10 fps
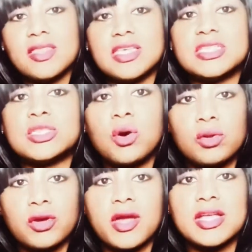this
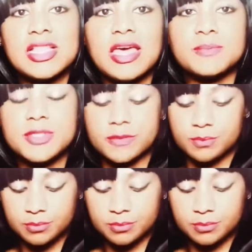solar eclipse.